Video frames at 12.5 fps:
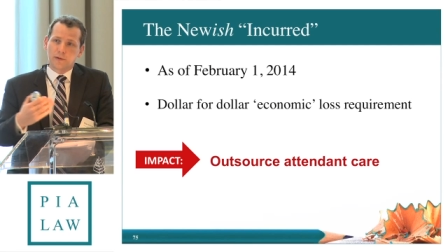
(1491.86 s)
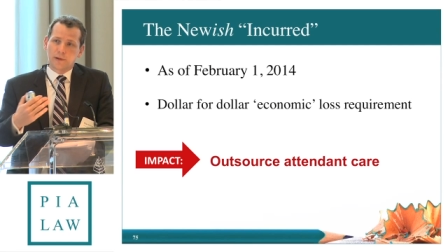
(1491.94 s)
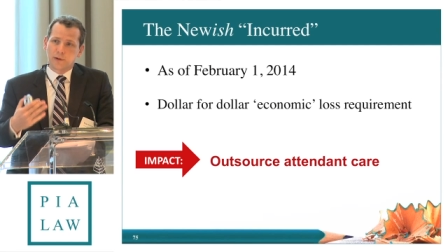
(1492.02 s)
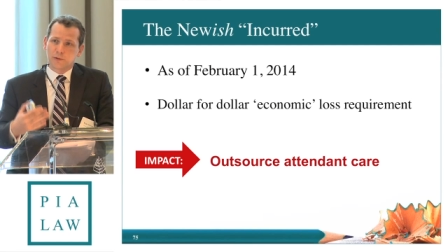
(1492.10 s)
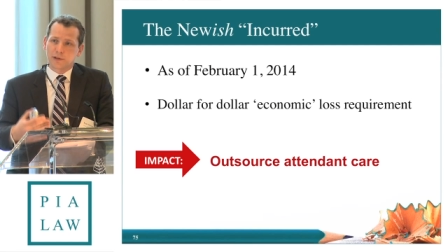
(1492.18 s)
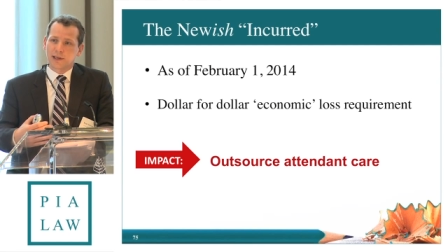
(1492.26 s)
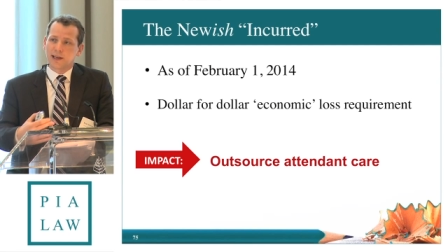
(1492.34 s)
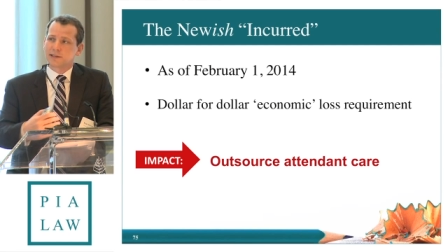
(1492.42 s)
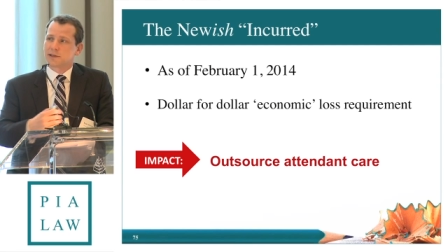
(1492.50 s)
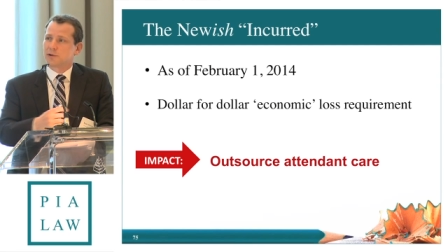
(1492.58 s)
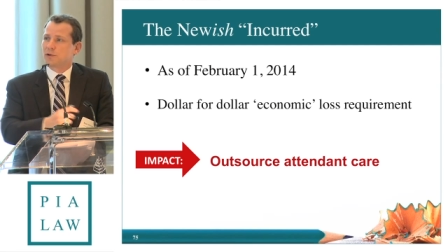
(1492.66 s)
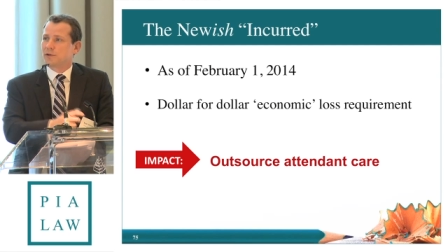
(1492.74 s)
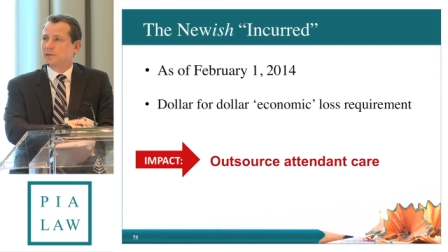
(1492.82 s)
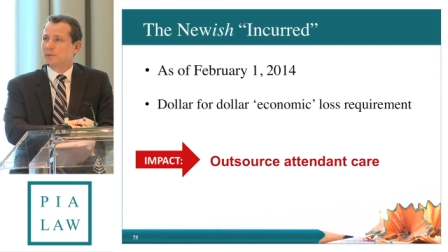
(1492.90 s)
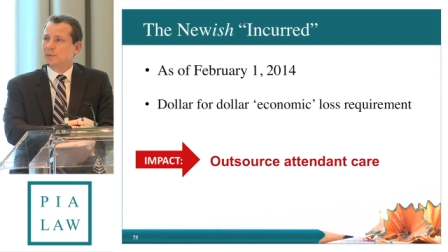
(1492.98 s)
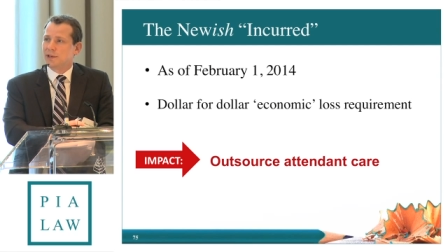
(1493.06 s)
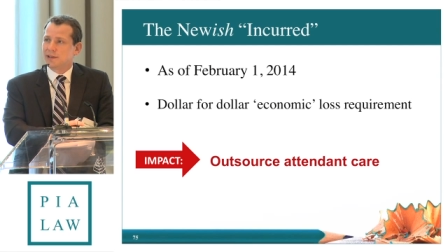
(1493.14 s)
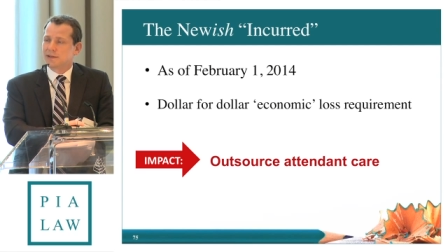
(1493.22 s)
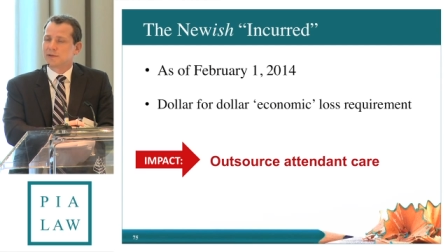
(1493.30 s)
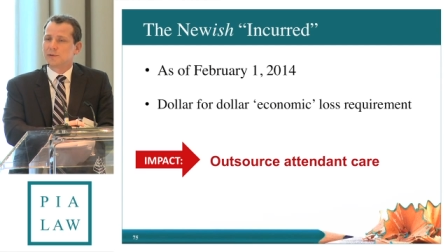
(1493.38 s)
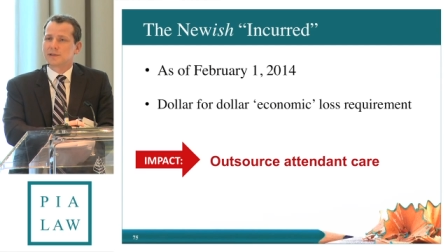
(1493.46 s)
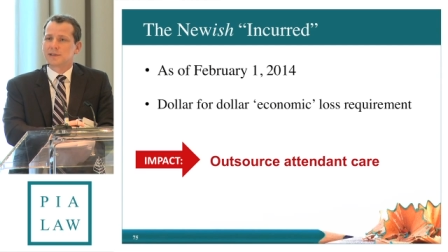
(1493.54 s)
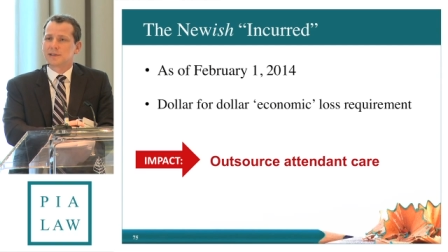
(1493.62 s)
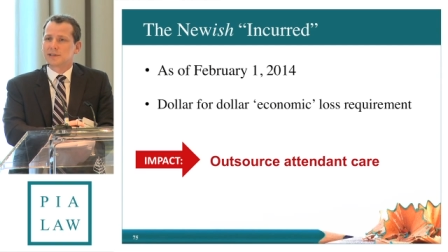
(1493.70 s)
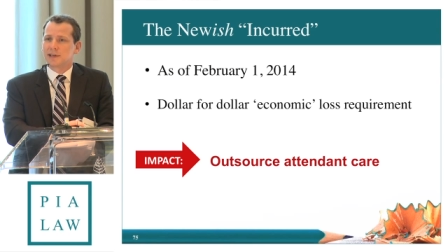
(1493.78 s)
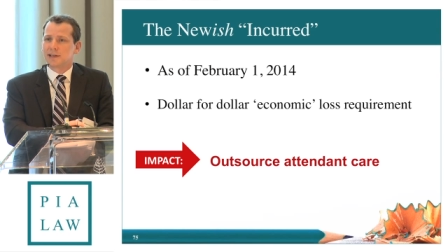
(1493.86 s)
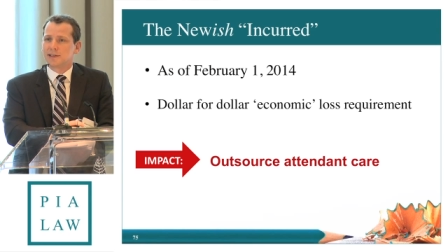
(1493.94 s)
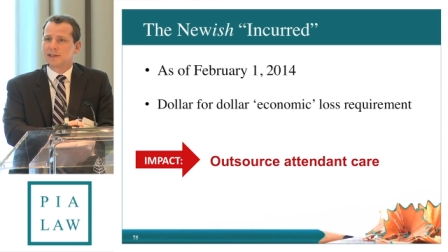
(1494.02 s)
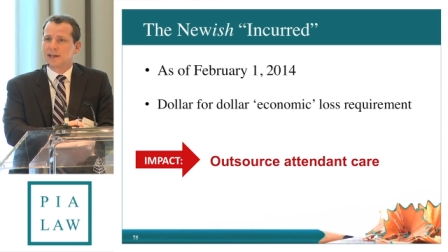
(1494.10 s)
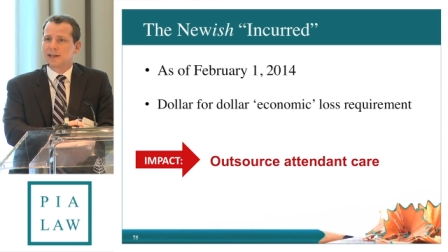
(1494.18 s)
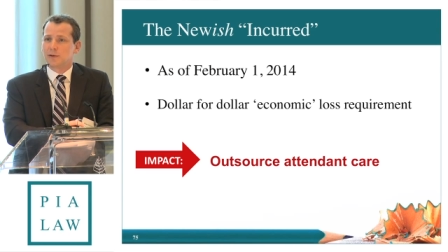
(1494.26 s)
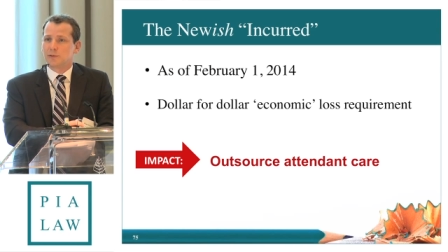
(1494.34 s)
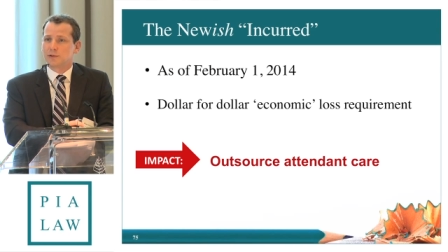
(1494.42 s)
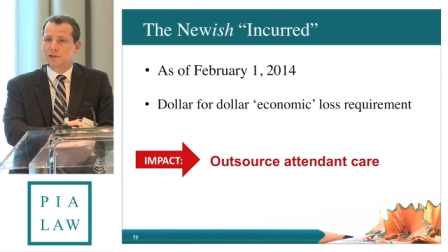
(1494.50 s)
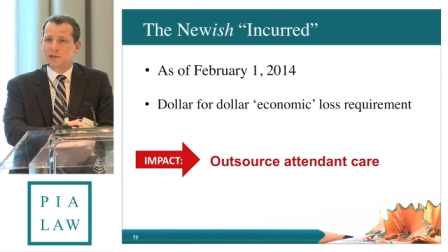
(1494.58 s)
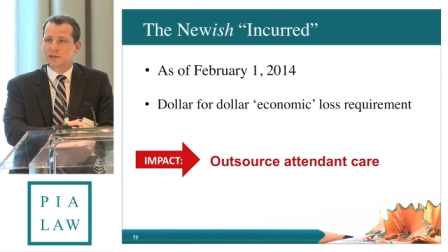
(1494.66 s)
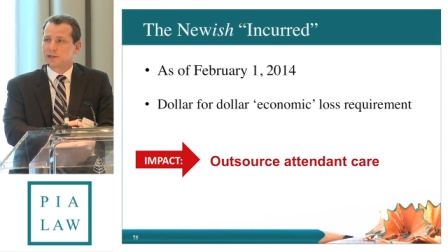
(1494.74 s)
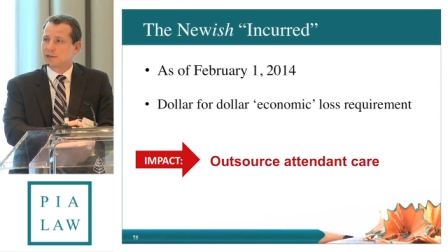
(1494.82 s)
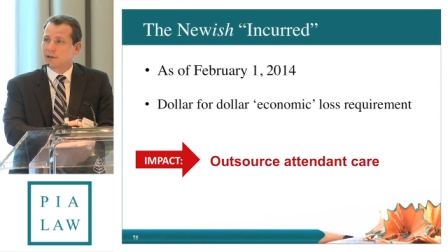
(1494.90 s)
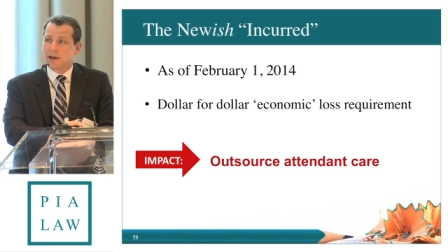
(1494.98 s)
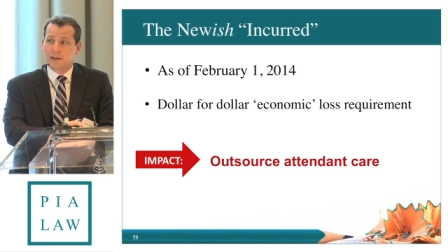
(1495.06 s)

There was a case at the Court of Appeal which decided that it was just